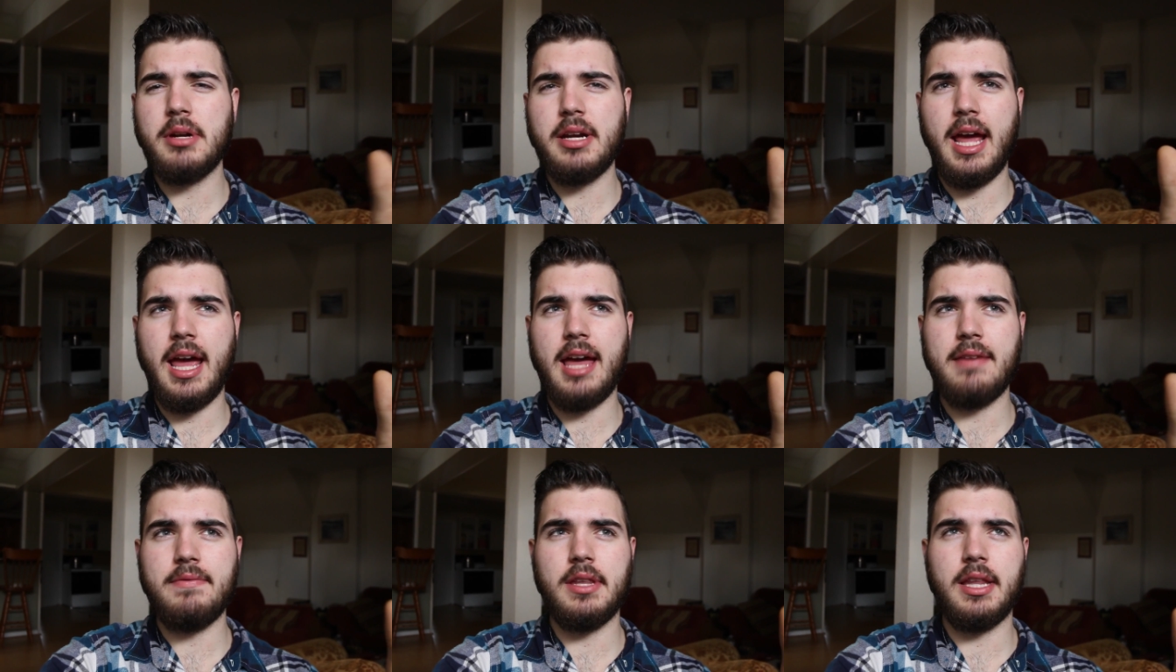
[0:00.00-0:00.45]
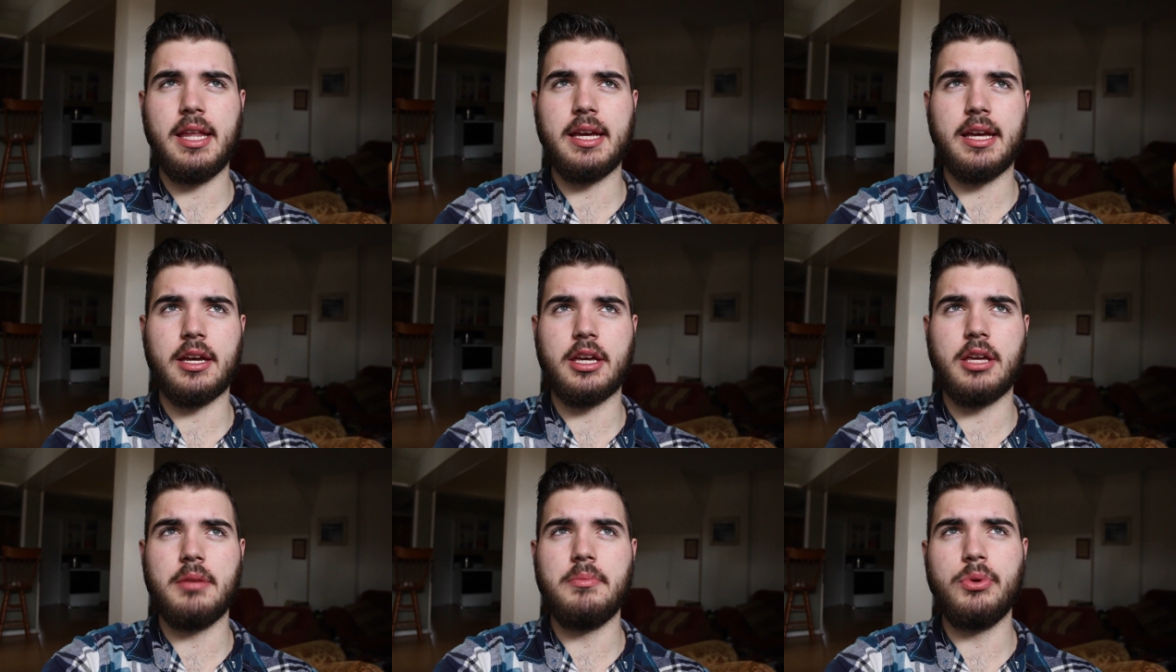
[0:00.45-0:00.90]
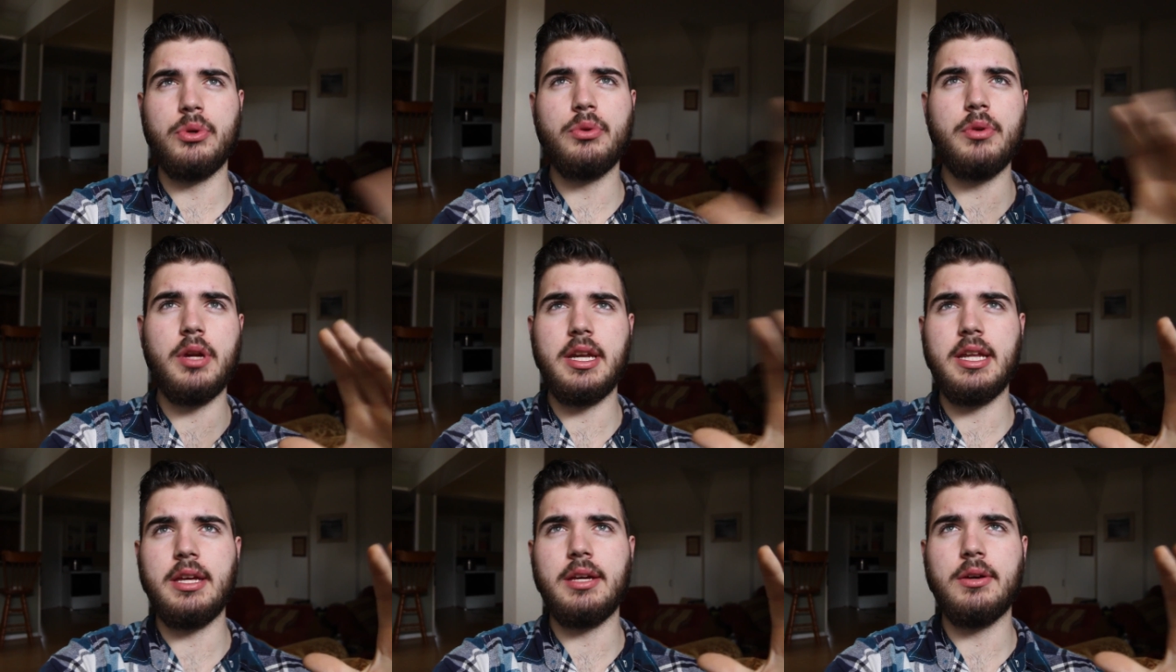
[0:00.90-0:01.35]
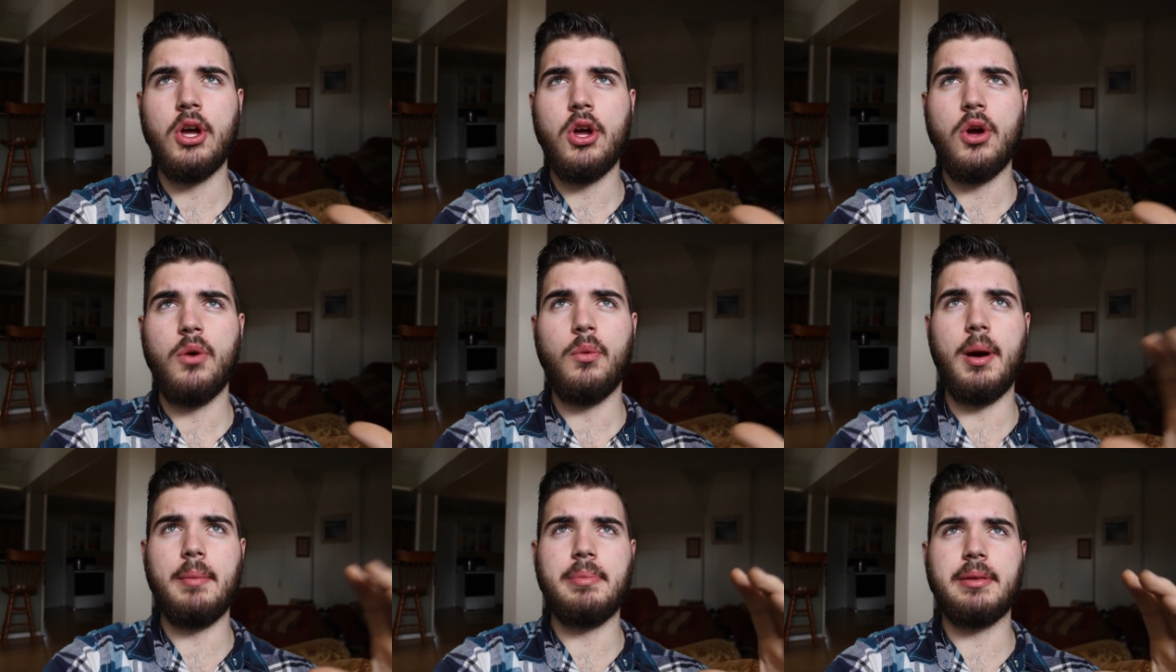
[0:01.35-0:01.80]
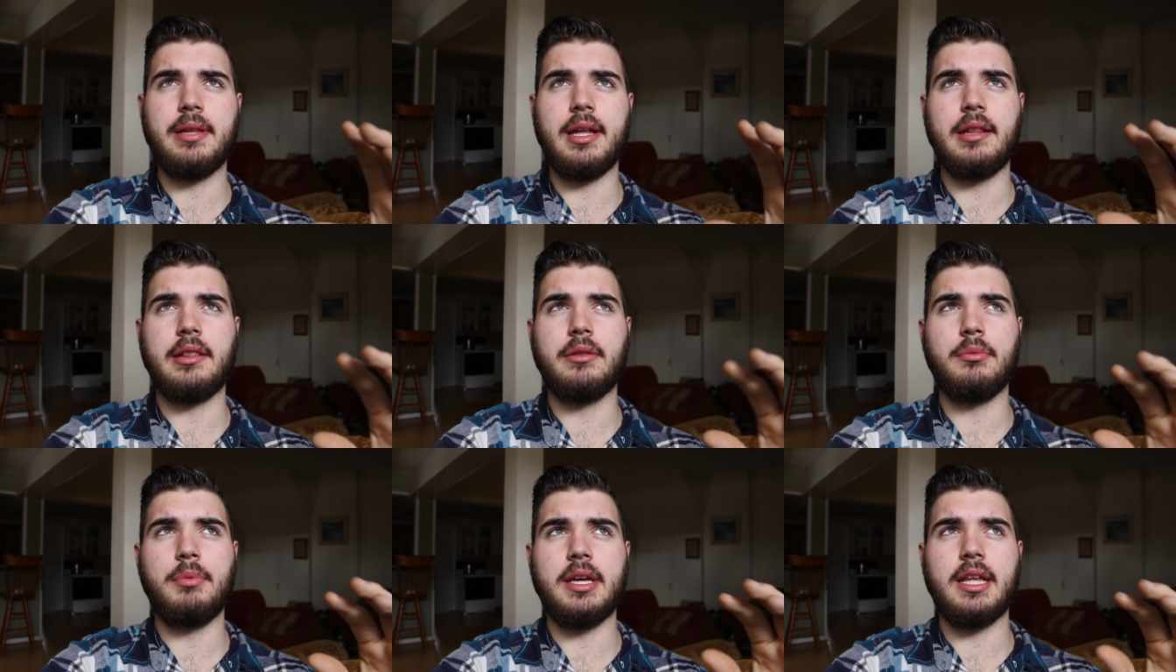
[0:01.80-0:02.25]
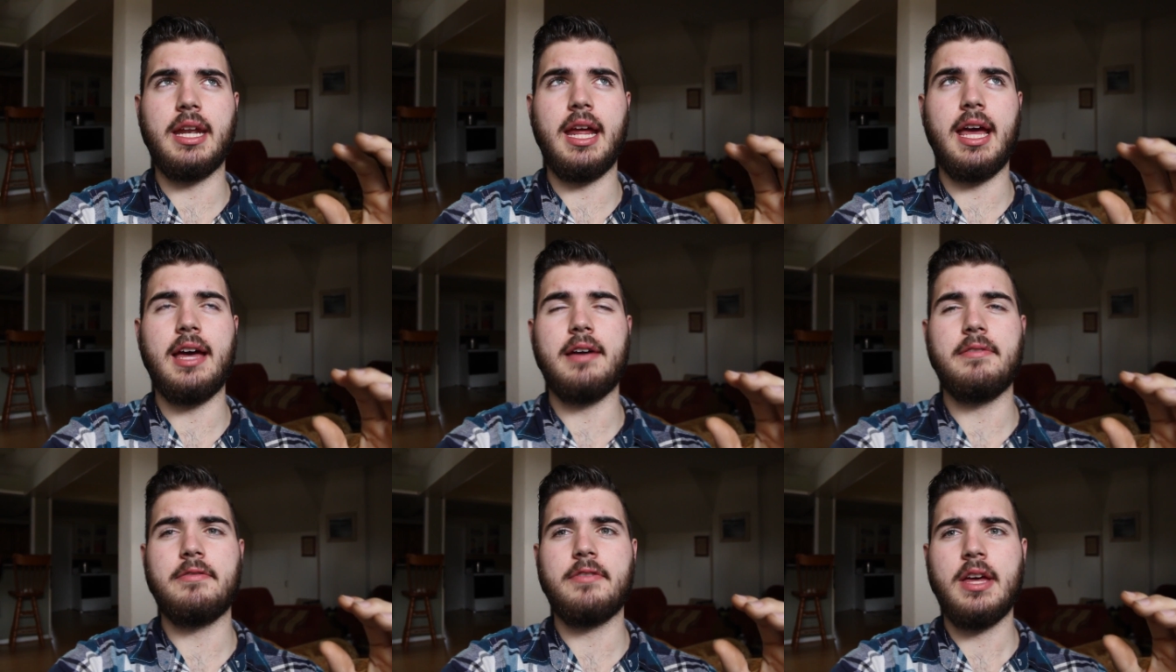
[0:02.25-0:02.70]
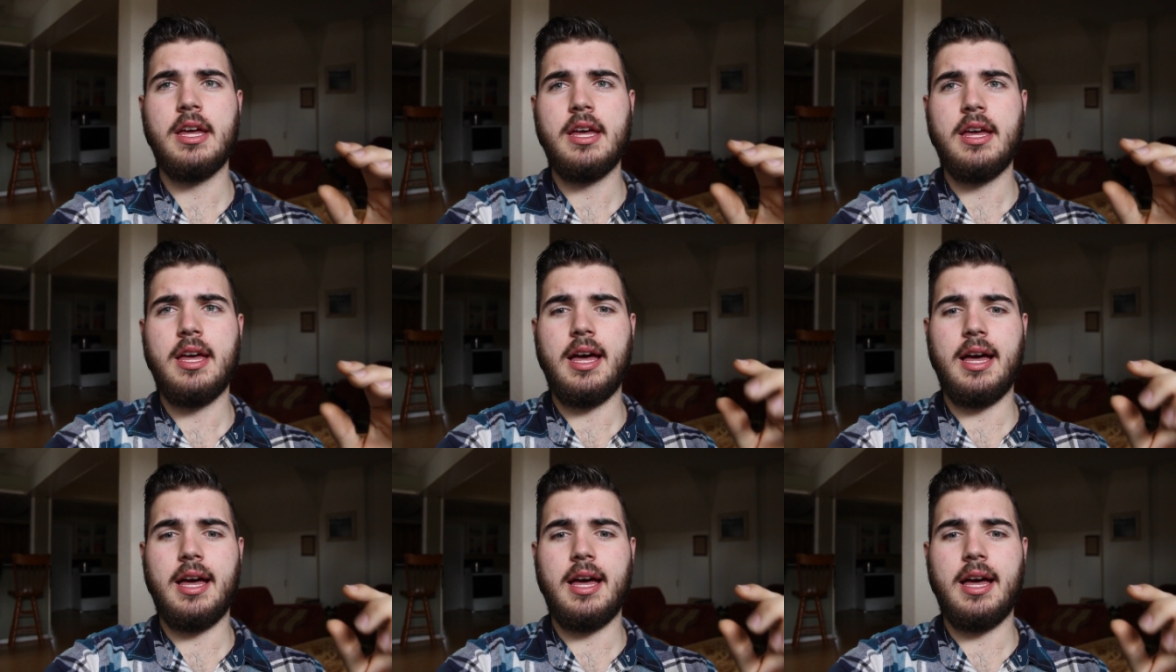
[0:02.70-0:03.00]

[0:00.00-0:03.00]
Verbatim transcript: wanted to have it like a community website so we can have